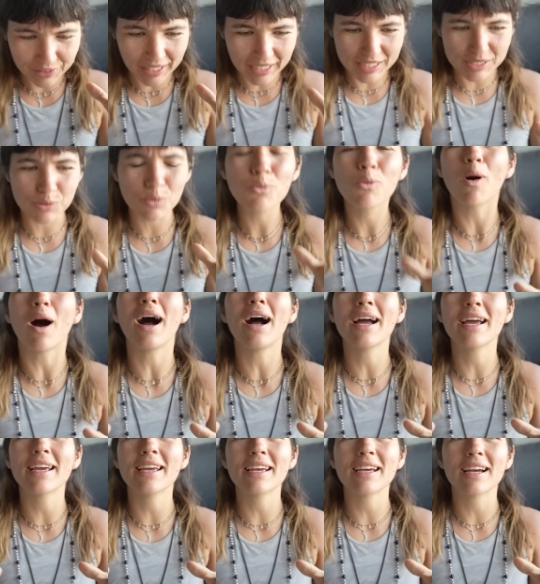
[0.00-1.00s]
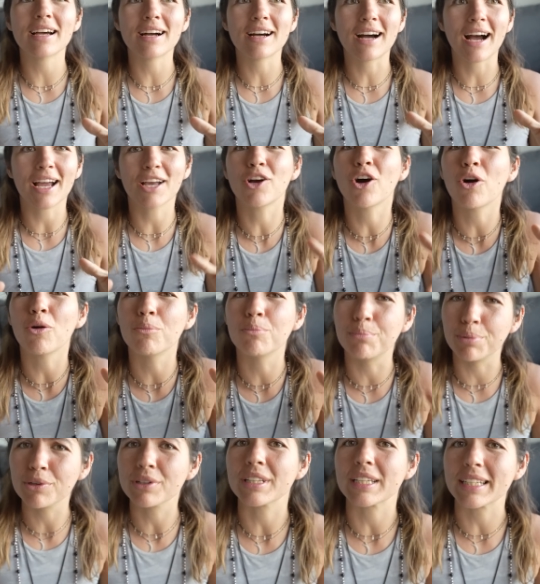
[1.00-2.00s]
that it's why I got
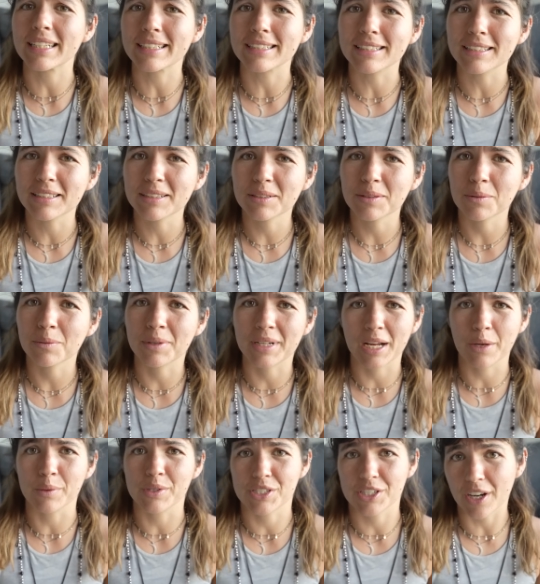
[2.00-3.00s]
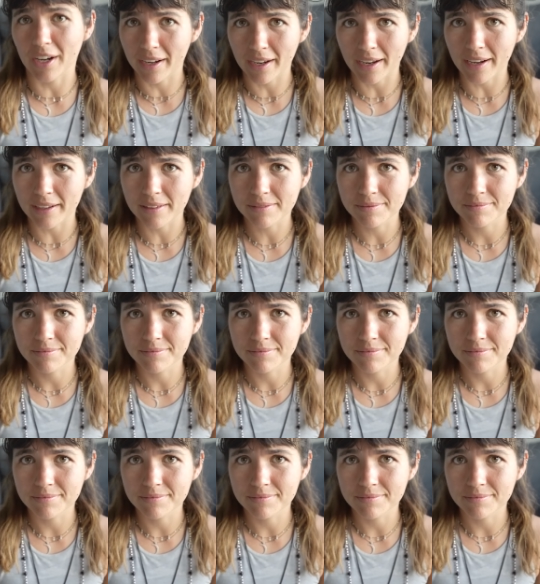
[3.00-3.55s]
bullied when I was younger.